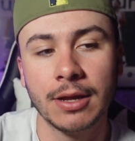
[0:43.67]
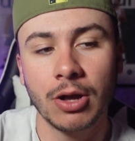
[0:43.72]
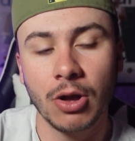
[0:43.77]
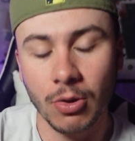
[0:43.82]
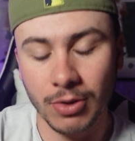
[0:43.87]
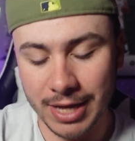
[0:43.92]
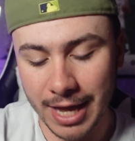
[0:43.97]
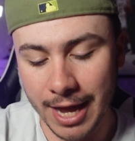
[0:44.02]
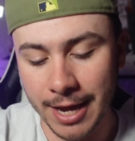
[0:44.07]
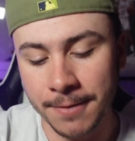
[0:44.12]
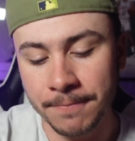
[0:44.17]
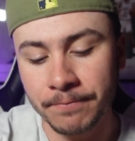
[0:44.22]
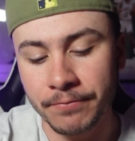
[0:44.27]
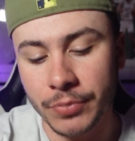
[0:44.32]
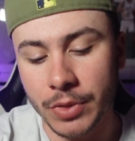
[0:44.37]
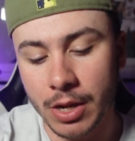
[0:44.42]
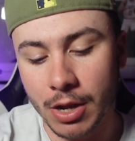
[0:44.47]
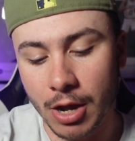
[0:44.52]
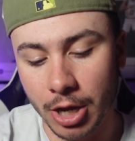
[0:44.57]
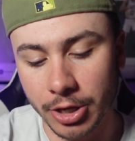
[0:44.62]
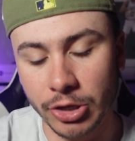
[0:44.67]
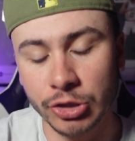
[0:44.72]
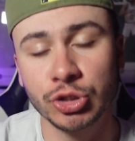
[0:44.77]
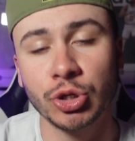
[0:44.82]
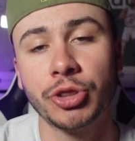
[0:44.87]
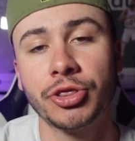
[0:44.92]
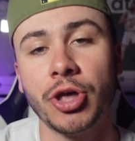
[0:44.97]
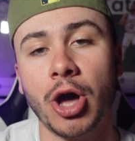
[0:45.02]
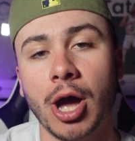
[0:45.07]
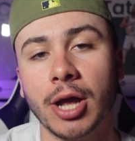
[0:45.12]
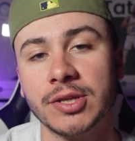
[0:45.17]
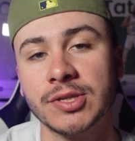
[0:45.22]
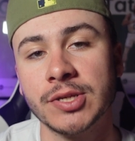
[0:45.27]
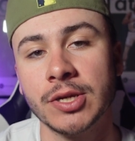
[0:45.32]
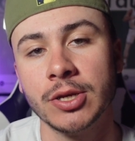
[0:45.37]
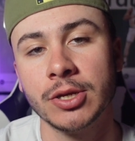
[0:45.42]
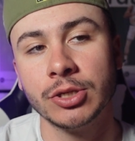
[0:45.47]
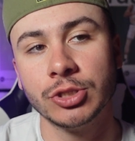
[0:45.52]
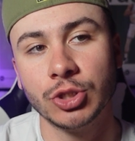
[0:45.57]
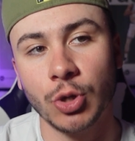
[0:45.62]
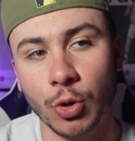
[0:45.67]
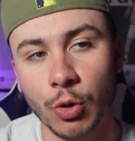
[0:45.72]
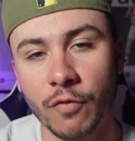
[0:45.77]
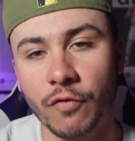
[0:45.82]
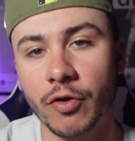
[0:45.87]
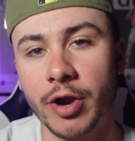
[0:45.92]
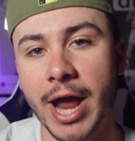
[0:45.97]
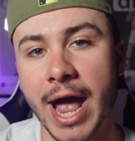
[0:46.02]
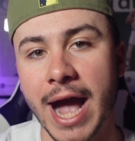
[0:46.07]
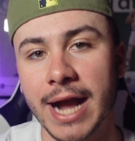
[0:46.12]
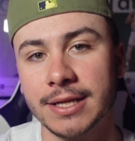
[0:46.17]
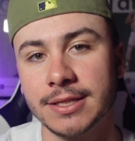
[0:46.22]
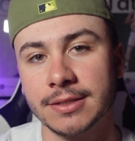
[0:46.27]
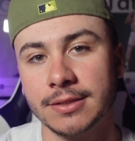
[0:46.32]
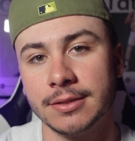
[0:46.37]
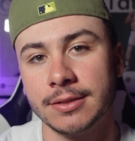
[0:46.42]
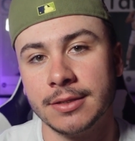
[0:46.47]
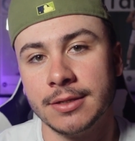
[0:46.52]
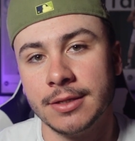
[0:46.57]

Okay? Initial thoughts. Don't overreact.